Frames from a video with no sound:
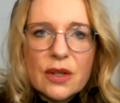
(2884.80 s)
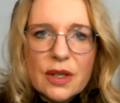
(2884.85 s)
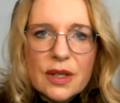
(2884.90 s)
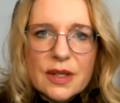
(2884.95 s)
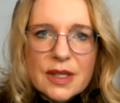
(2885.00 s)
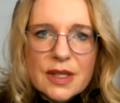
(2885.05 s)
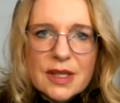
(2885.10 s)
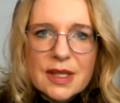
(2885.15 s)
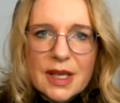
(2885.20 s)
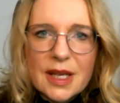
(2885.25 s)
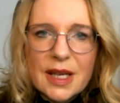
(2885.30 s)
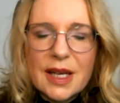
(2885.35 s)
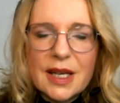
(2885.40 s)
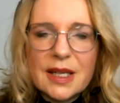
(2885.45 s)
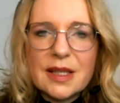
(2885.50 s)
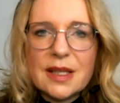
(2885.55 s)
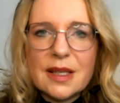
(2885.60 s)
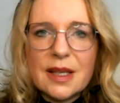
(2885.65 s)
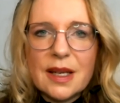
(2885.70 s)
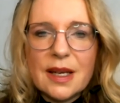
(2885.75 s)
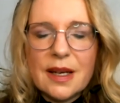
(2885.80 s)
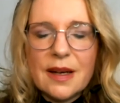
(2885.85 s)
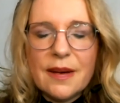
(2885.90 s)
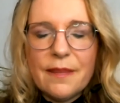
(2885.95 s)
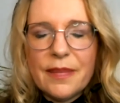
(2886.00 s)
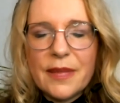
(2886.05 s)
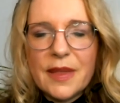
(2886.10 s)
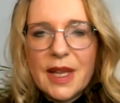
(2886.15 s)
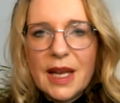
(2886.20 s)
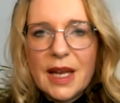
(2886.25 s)
goods, and
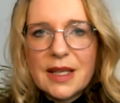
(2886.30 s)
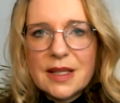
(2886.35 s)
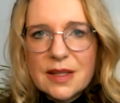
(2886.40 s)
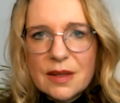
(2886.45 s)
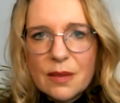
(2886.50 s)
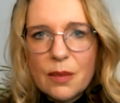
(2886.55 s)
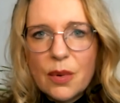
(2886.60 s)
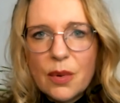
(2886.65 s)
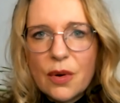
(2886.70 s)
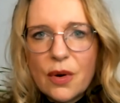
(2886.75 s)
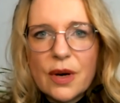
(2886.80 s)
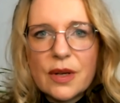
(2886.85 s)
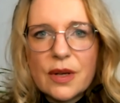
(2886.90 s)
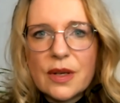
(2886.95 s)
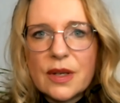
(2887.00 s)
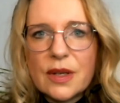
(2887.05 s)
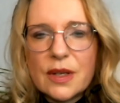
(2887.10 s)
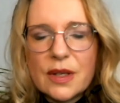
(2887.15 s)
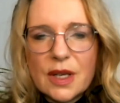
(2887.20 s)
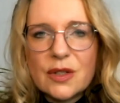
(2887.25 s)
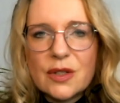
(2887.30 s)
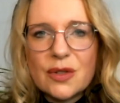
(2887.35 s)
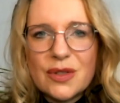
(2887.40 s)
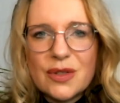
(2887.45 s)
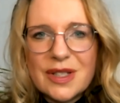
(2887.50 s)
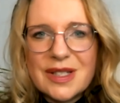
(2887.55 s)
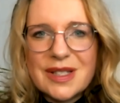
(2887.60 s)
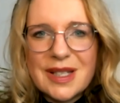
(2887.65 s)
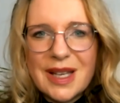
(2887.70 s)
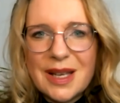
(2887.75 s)
that is important to
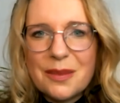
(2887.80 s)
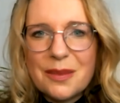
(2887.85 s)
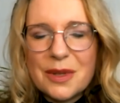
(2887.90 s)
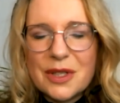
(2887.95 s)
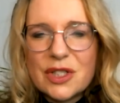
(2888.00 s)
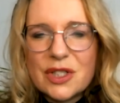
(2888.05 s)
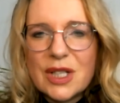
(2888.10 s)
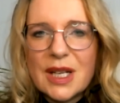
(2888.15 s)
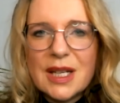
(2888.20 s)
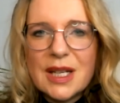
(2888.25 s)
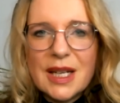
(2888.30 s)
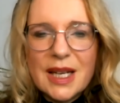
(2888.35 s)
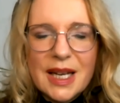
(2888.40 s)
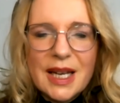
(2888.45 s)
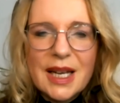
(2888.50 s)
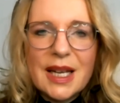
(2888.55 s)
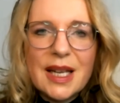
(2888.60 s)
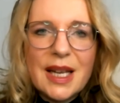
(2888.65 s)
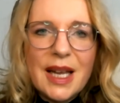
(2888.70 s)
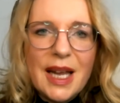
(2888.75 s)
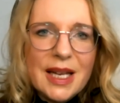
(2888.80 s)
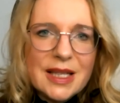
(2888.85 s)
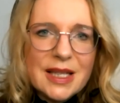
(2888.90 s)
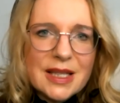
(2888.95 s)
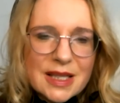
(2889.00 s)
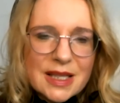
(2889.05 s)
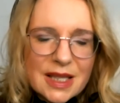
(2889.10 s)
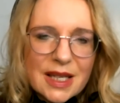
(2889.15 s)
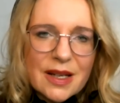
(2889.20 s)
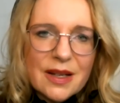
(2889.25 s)
distinguish.
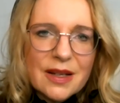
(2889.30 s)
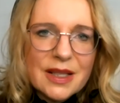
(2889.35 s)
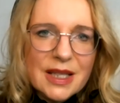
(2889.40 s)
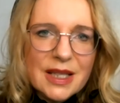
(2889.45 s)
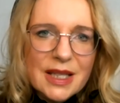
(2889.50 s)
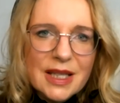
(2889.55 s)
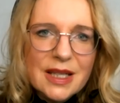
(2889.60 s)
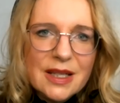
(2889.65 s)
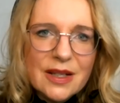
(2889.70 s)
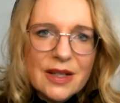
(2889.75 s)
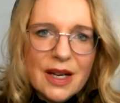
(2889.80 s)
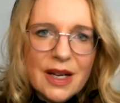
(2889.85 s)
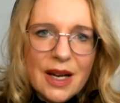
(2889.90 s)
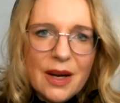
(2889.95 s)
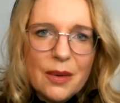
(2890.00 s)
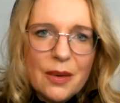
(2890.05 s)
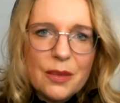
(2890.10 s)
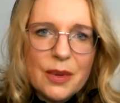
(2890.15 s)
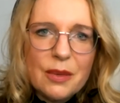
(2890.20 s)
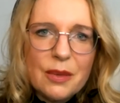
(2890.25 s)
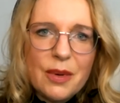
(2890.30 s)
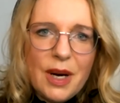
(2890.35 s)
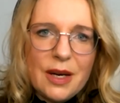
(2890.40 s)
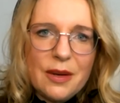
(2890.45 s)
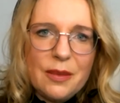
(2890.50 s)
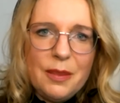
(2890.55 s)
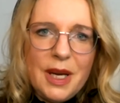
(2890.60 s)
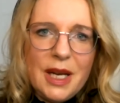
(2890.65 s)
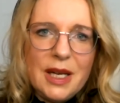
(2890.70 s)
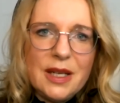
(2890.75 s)
And here we
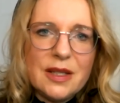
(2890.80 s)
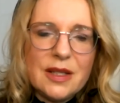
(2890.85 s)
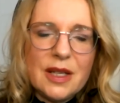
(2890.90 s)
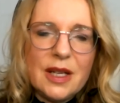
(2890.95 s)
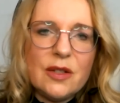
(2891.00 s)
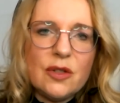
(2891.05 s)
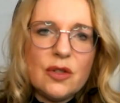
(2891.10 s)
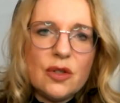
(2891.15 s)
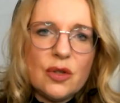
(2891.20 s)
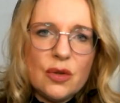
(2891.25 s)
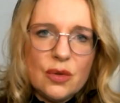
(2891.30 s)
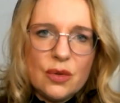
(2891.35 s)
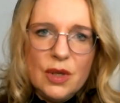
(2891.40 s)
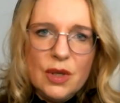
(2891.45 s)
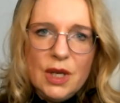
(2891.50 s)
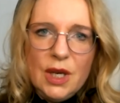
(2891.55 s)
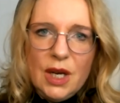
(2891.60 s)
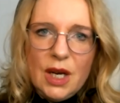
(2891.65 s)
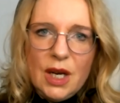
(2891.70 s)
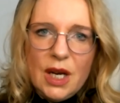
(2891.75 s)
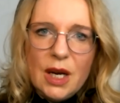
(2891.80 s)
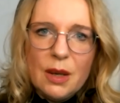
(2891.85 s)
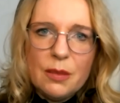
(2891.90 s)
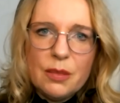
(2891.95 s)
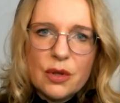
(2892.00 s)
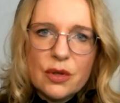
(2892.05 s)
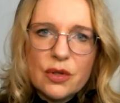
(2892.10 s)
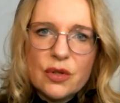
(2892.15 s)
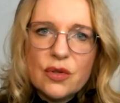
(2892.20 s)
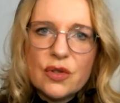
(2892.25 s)
recommend to
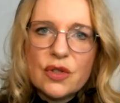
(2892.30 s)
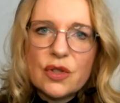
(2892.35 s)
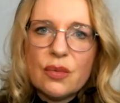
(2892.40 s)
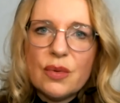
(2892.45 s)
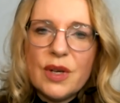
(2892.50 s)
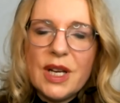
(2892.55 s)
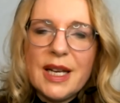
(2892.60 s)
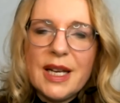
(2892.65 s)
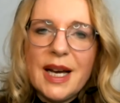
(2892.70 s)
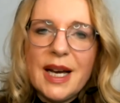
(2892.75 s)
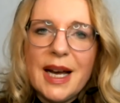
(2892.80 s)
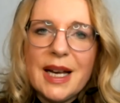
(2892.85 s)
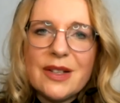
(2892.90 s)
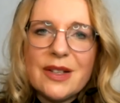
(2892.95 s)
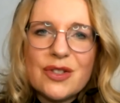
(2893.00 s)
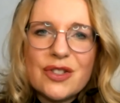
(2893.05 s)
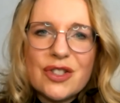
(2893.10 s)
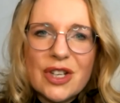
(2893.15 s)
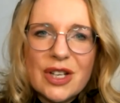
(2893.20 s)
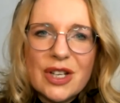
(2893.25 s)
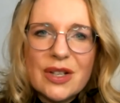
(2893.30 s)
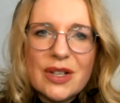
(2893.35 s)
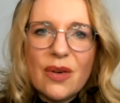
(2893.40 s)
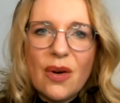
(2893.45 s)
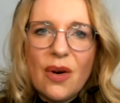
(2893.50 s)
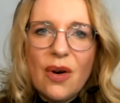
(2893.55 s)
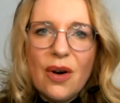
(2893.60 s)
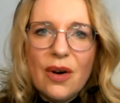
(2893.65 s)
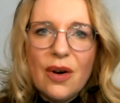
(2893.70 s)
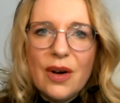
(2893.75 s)
produce green hydrogen,
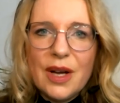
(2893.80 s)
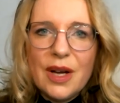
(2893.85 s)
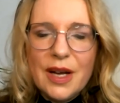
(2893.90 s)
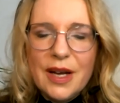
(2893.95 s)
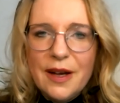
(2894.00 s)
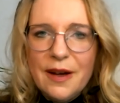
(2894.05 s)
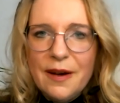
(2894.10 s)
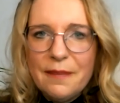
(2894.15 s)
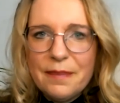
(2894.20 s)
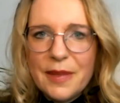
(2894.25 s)
or